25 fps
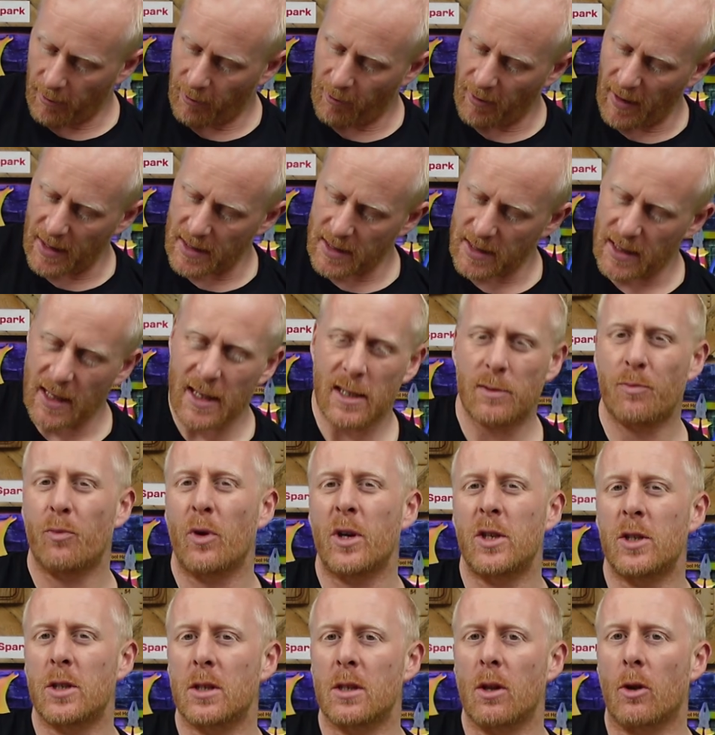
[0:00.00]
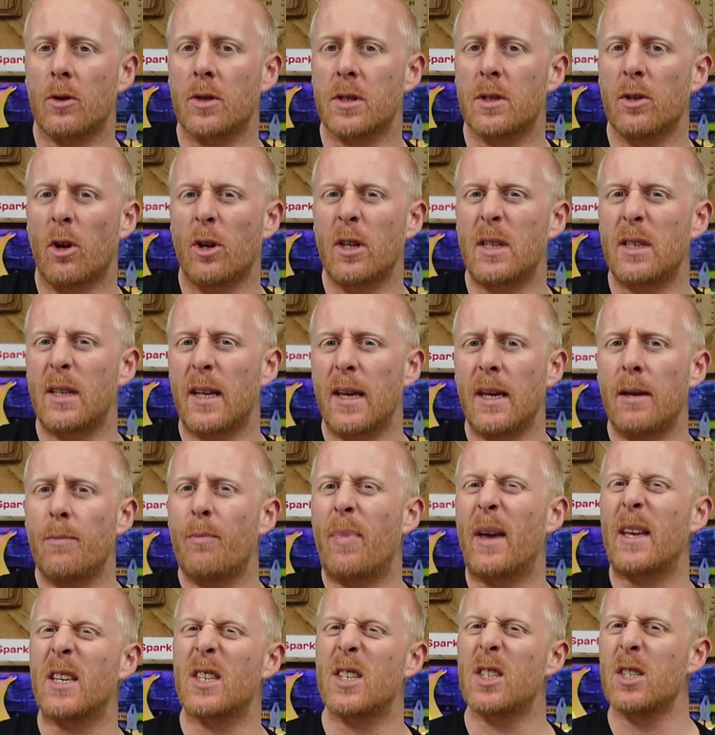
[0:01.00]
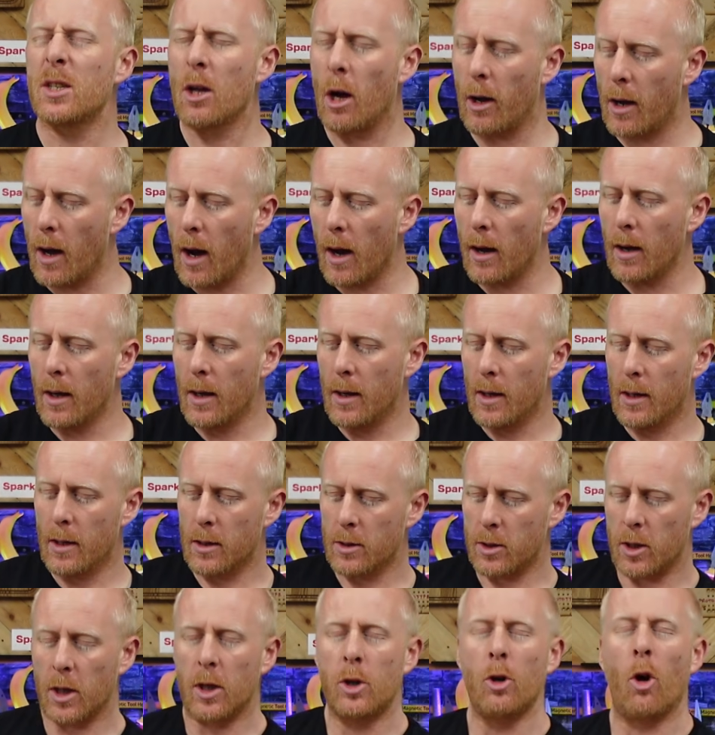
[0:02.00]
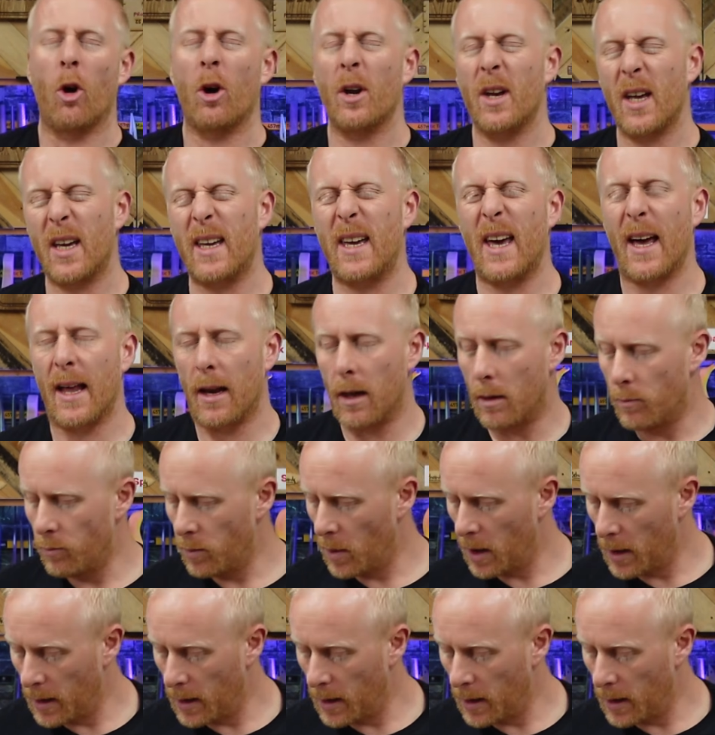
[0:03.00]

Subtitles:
fits these bridge slots nicely, a bit snugger, so you're not going to kill them.